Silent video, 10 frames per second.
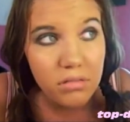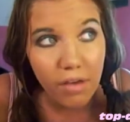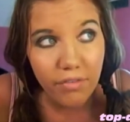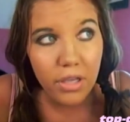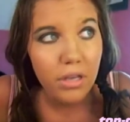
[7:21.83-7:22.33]

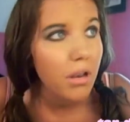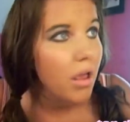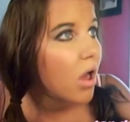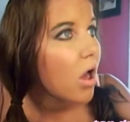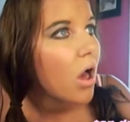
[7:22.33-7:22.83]
Just love
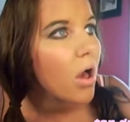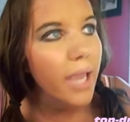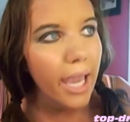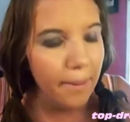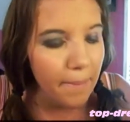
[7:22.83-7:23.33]
it.
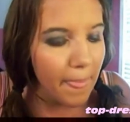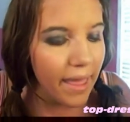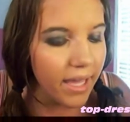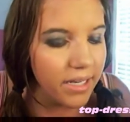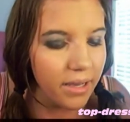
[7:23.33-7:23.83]
Okay,
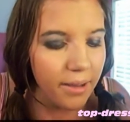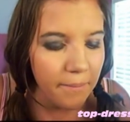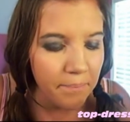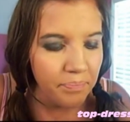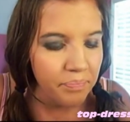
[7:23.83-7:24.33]
and